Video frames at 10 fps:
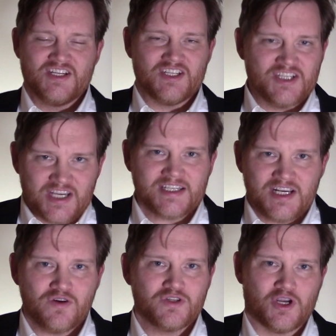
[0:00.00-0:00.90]
6
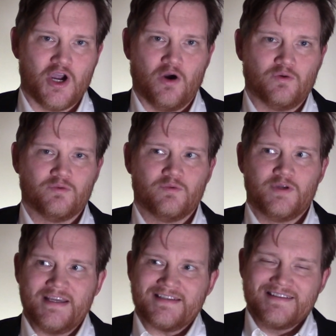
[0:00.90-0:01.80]
years ago.
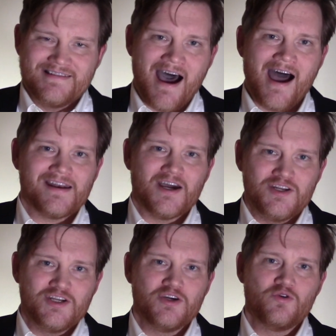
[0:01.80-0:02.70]
It's not a
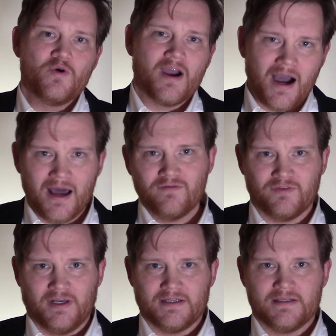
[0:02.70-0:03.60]
new
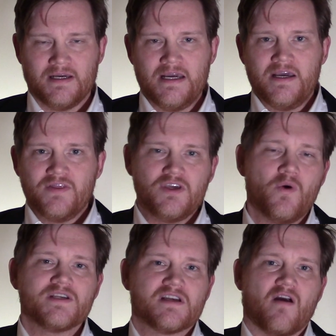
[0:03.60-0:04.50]
conflict. The U.S.